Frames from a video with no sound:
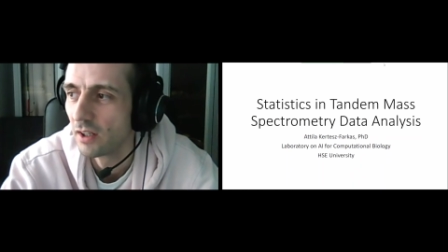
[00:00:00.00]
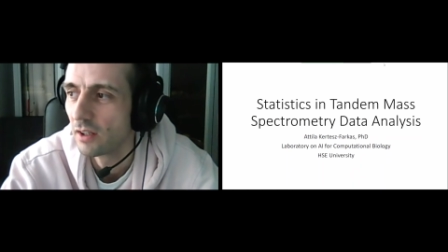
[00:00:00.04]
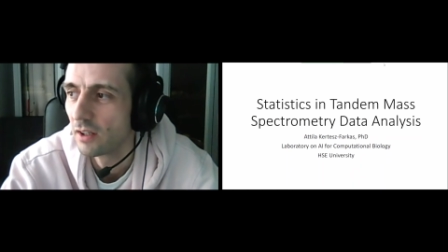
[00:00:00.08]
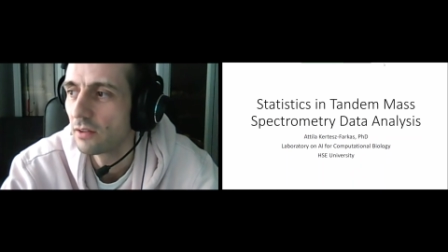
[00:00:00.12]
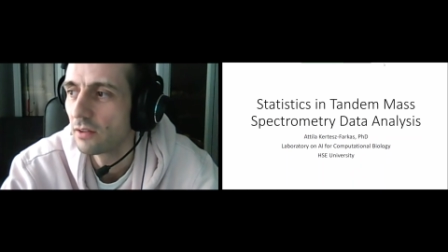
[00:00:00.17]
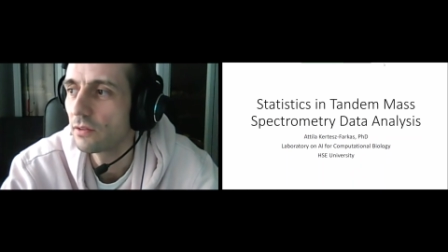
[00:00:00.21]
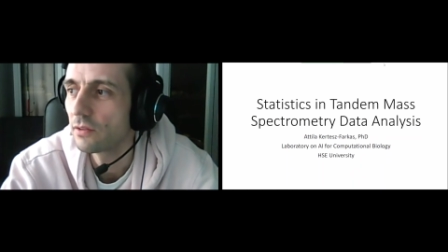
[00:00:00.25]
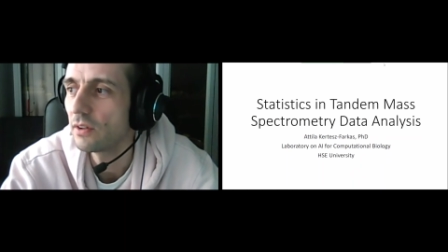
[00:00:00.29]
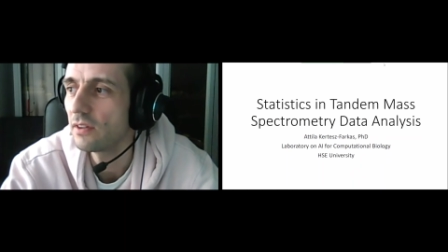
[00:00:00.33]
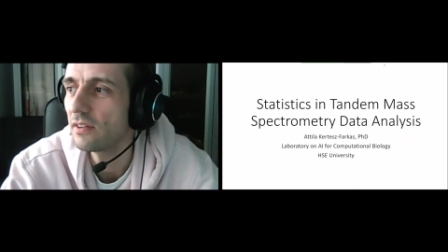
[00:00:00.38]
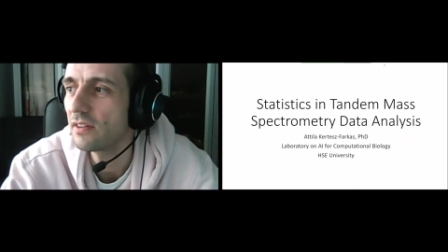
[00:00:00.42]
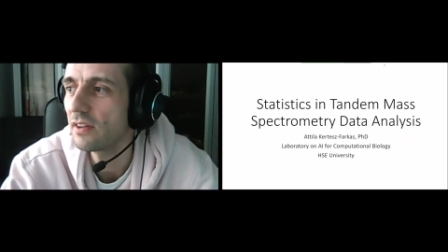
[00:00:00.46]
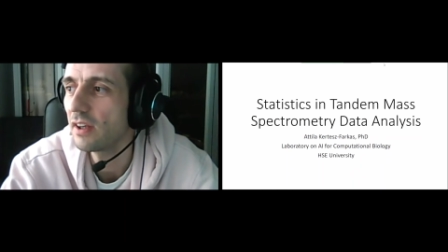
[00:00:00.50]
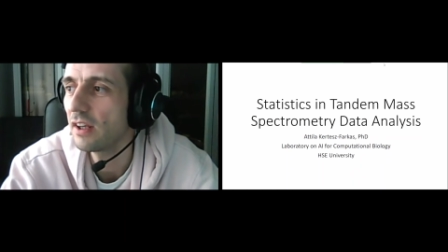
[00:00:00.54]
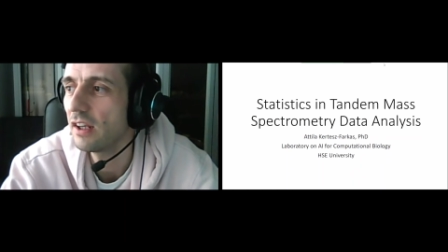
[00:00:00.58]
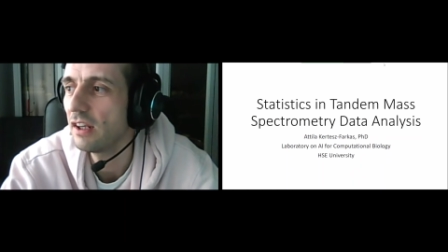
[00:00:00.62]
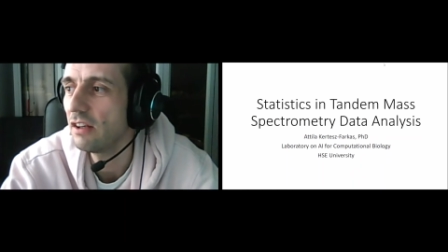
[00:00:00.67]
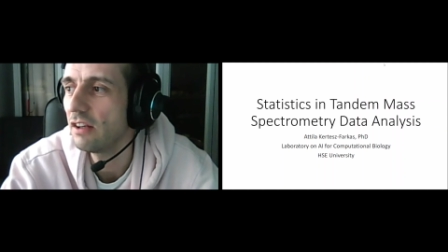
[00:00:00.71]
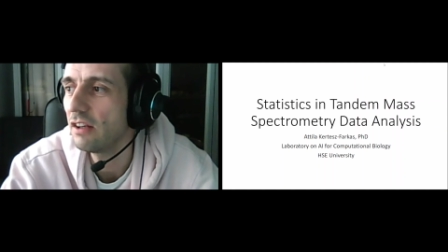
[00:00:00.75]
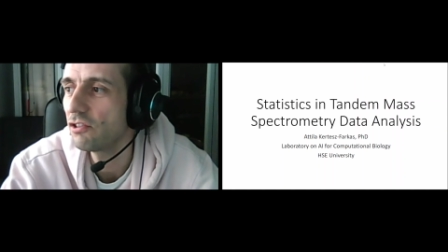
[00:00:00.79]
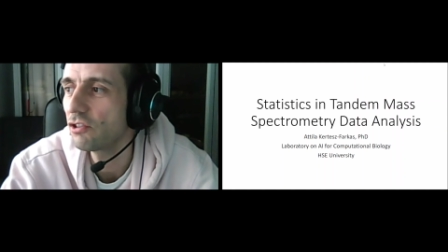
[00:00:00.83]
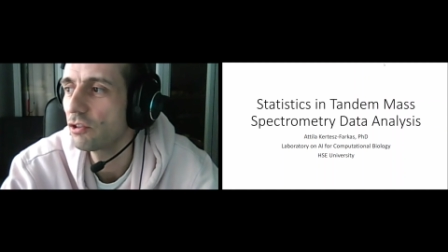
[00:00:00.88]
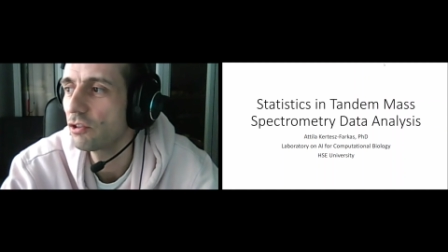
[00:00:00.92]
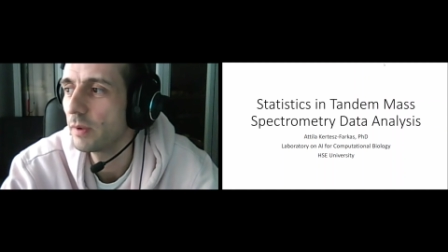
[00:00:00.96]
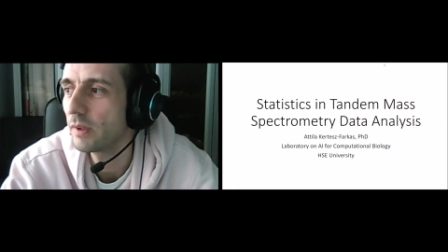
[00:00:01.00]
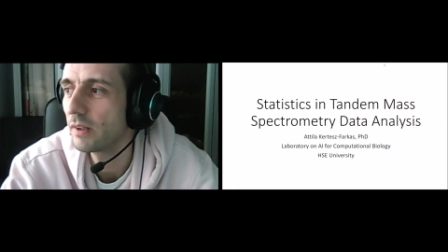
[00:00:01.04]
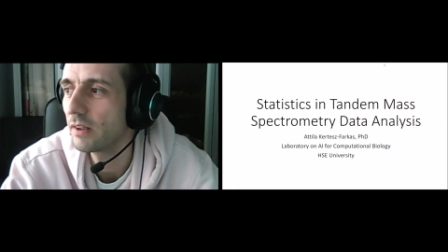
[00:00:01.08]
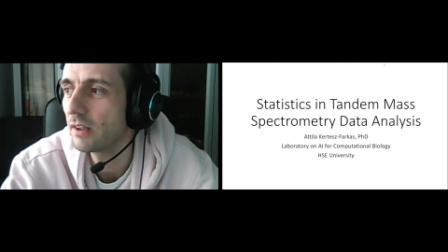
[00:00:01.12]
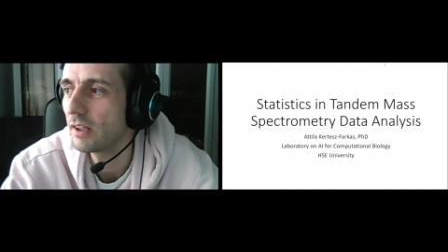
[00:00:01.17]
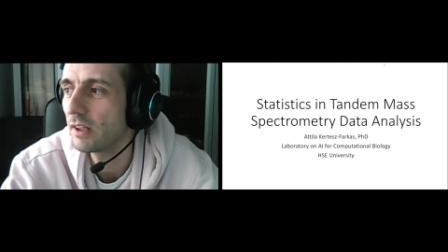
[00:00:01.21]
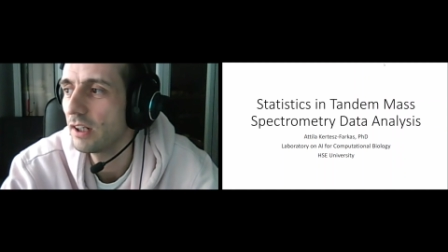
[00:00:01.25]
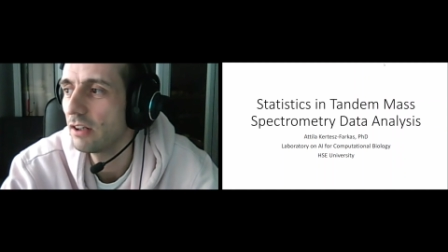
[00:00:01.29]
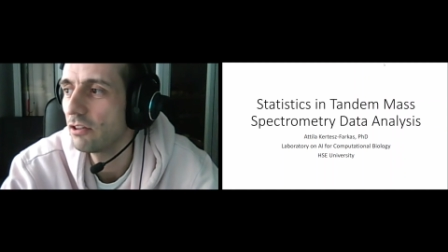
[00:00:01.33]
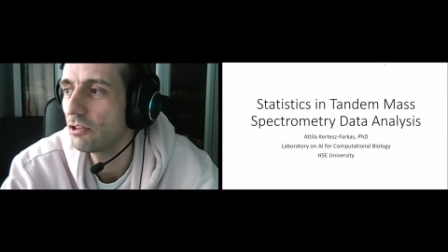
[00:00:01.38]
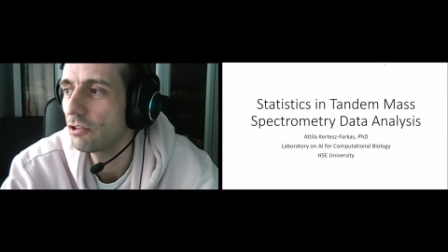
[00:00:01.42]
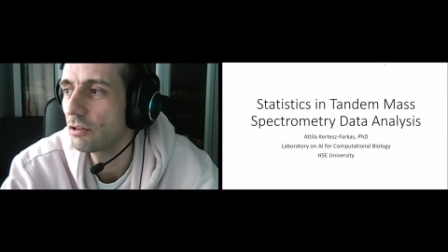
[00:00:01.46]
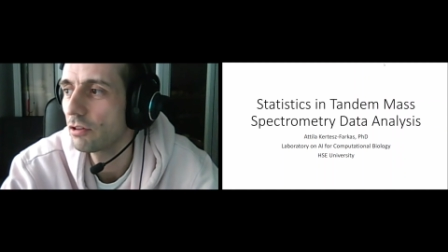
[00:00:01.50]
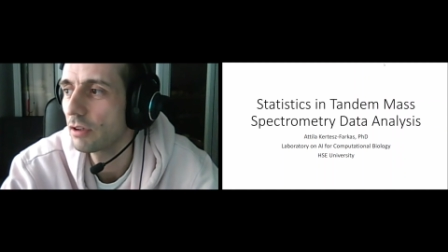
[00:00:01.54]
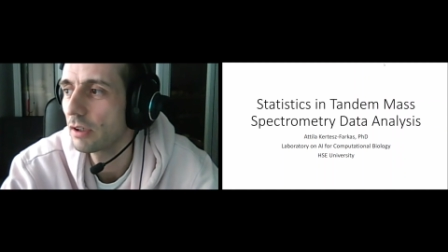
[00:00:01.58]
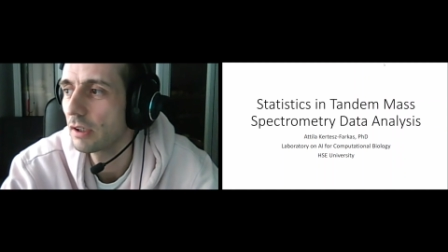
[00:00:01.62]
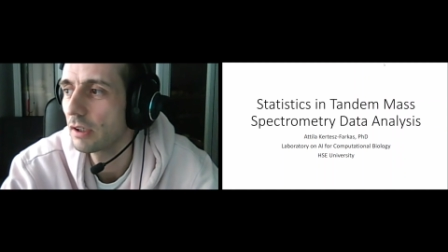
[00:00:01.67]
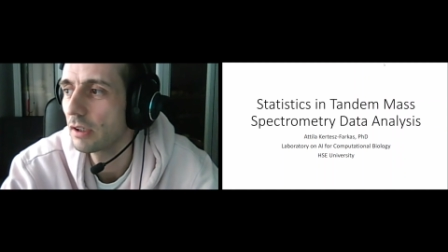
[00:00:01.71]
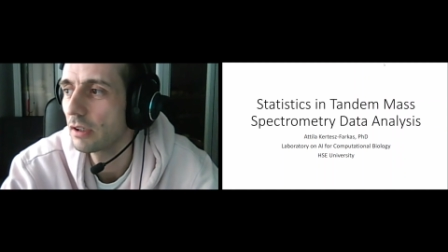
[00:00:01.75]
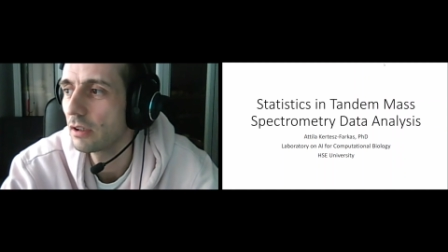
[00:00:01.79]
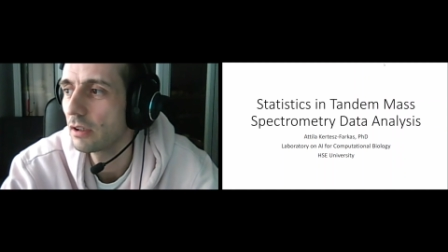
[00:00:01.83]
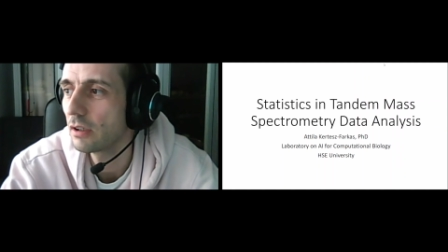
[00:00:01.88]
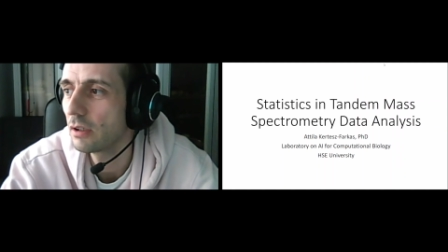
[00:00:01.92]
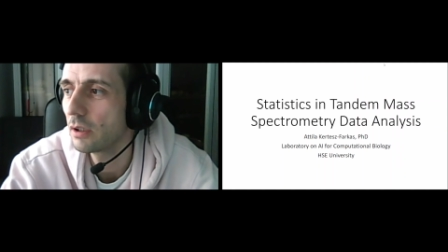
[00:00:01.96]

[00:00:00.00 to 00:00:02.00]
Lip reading: So it's an instrumentation